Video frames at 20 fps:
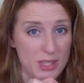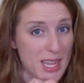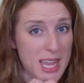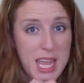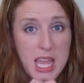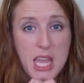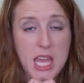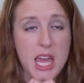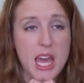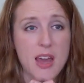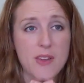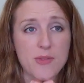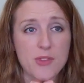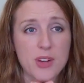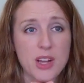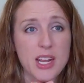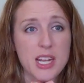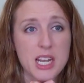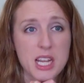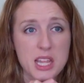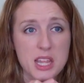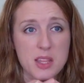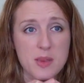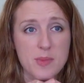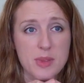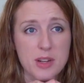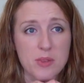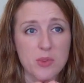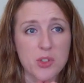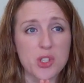horribly
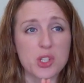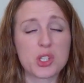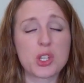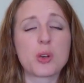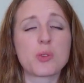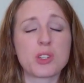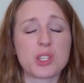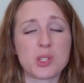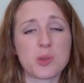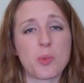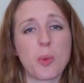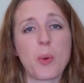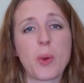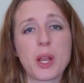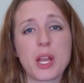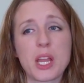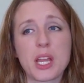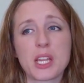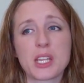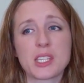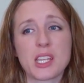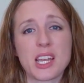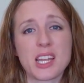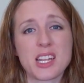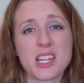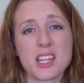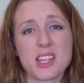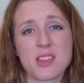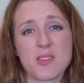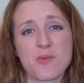after I'd knit them, and it was so
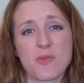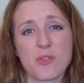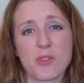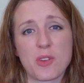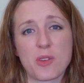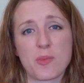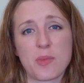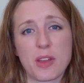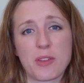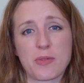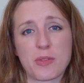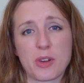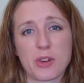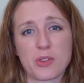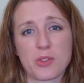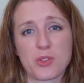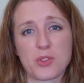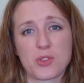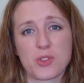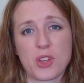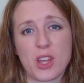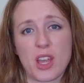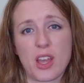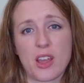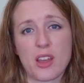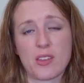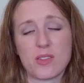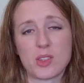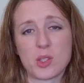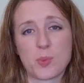disappointing because I had knit them for my
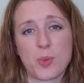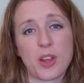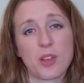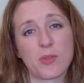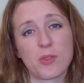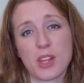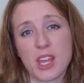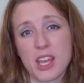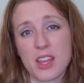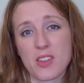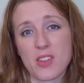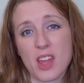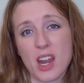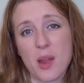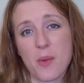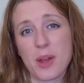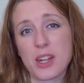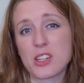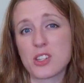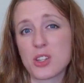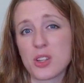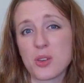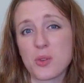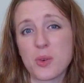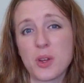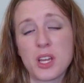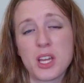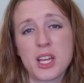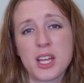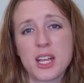first spring fling that I
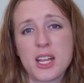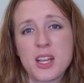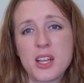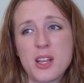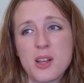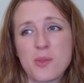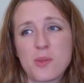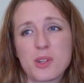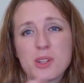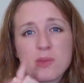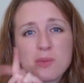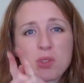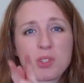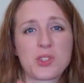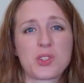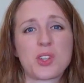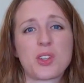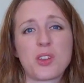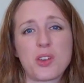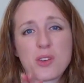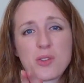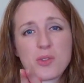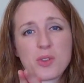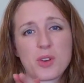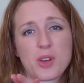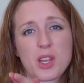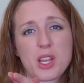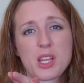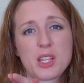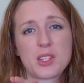went to when it was
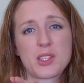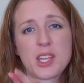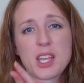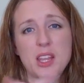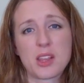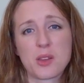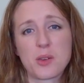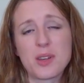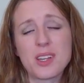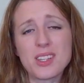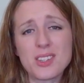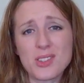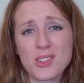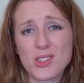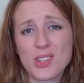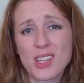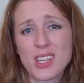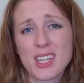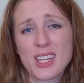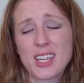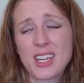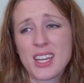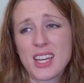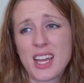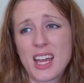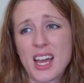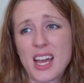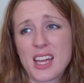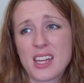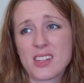still over in St.
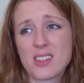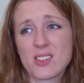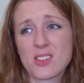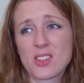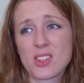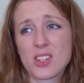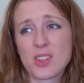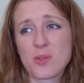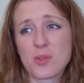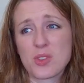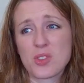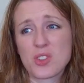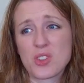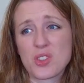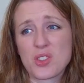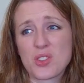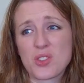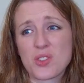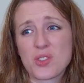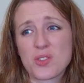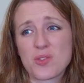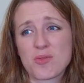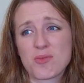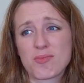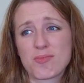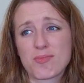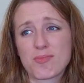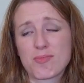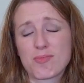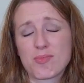Louis. And it was
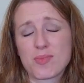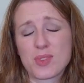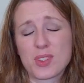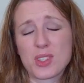just